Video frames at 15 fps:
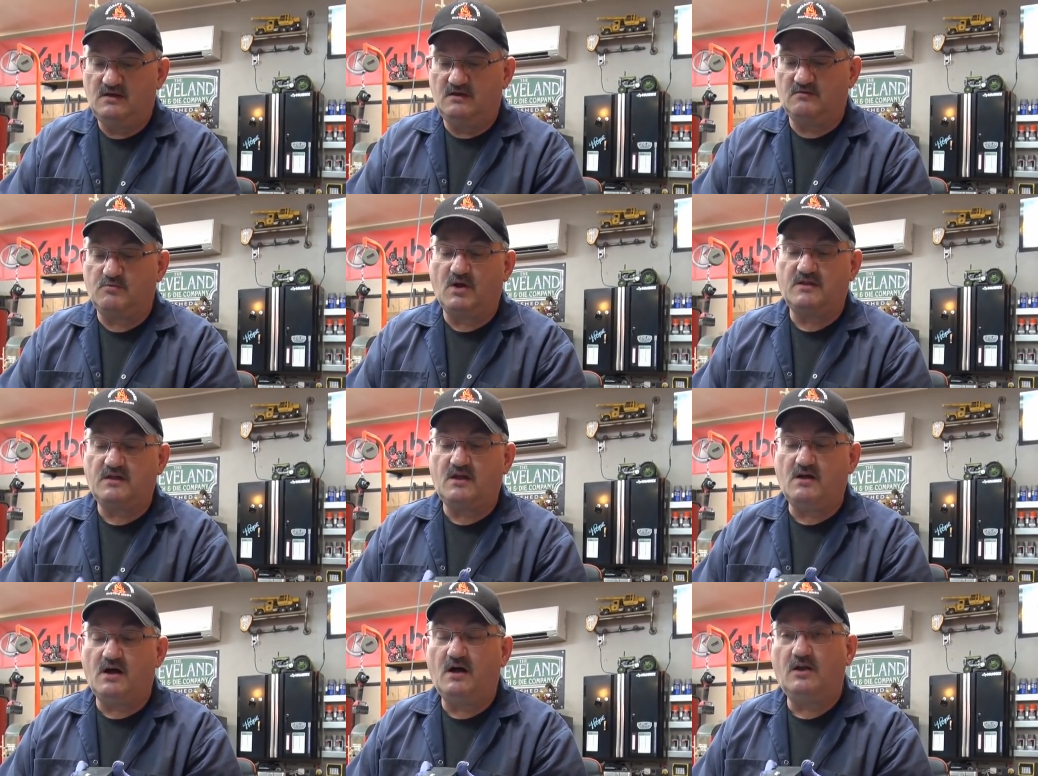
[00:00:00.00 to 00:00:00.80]
is what
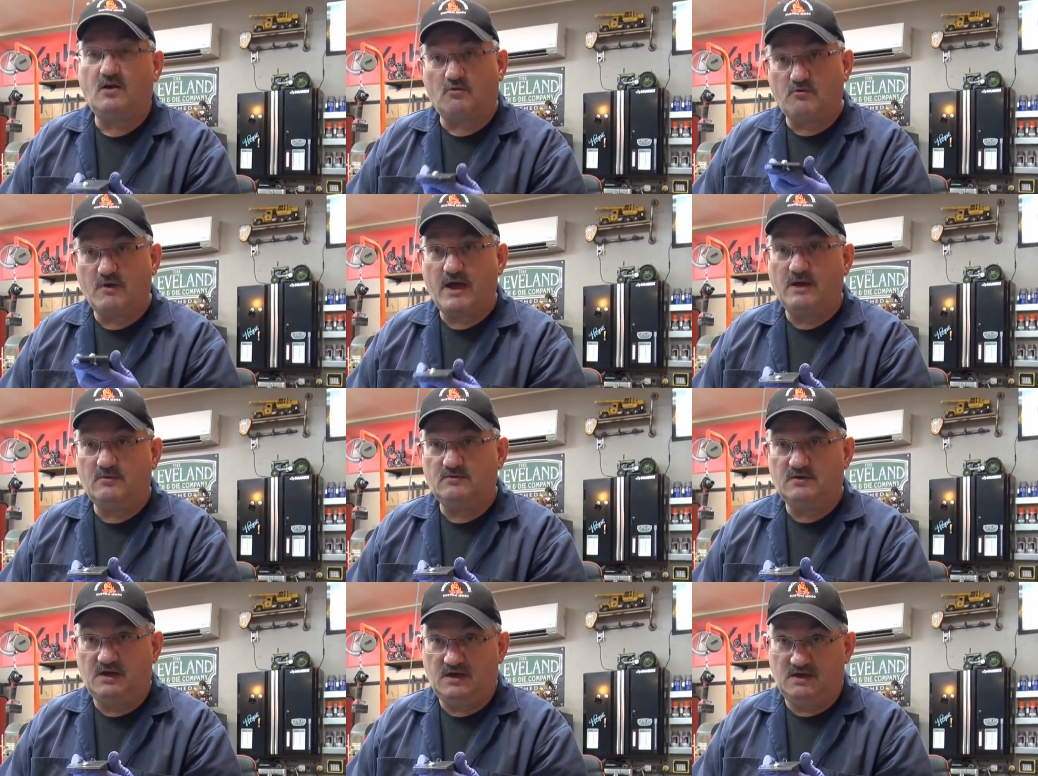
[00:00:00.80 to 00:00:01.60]
they call a
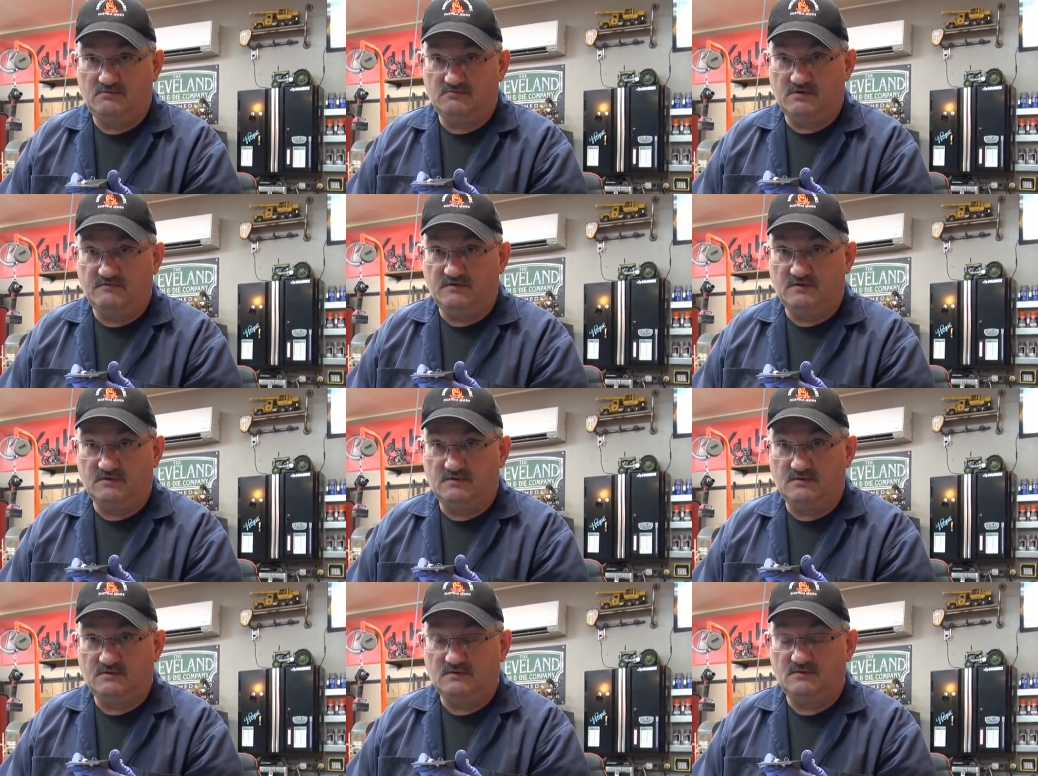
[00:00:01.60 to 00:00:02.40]
round head rivet,
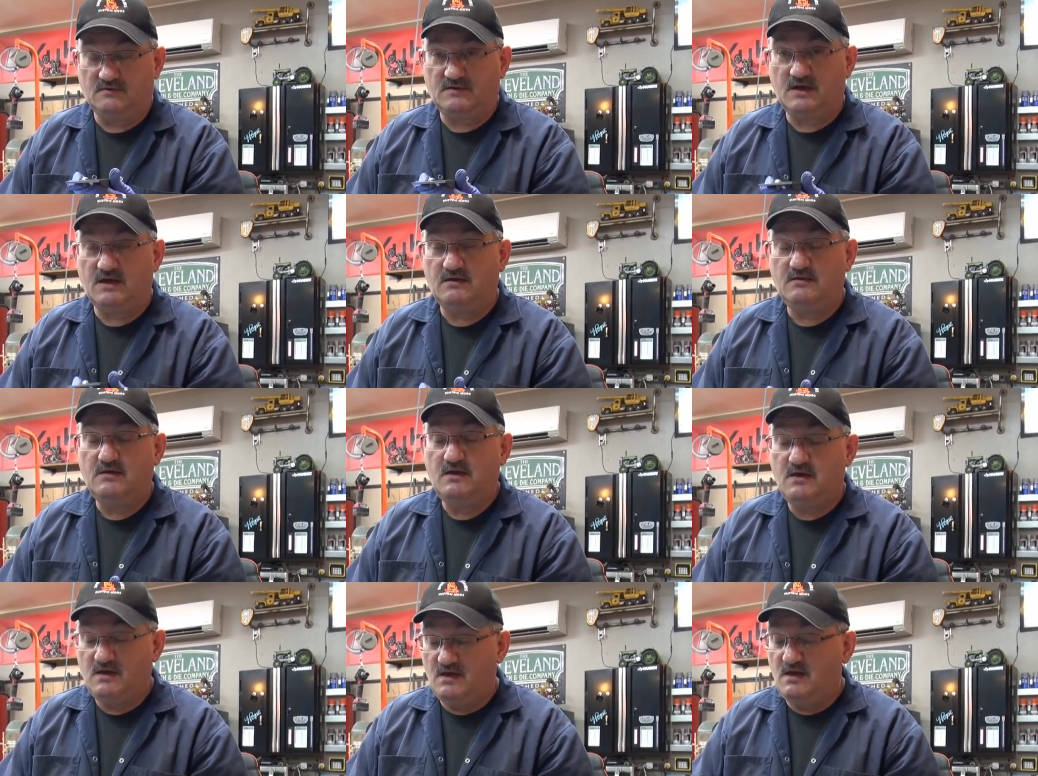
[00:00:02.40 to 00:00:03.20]

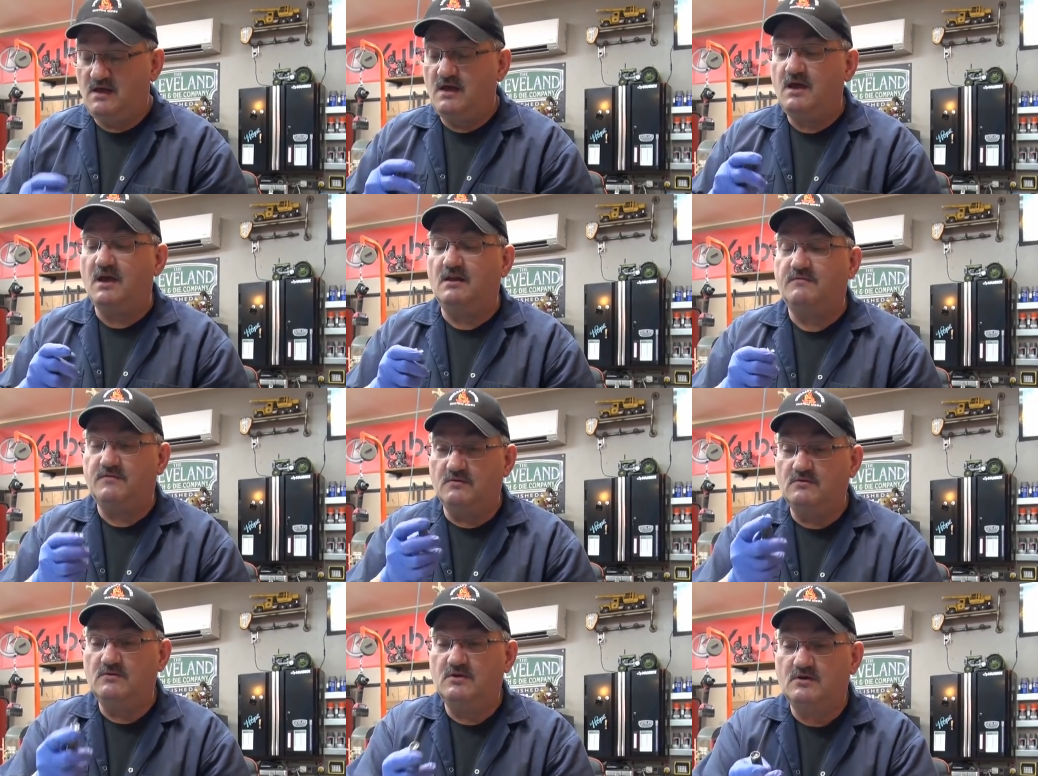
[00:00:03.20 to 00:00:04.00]
okay? And if
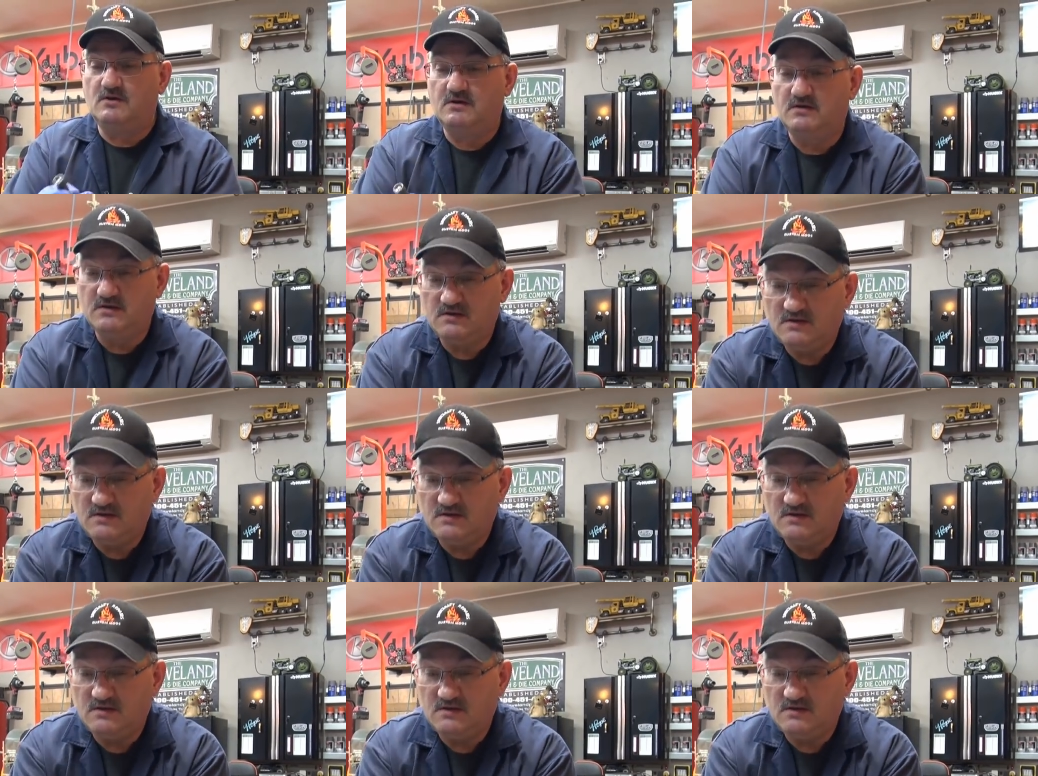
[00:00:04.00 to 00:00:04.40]
you look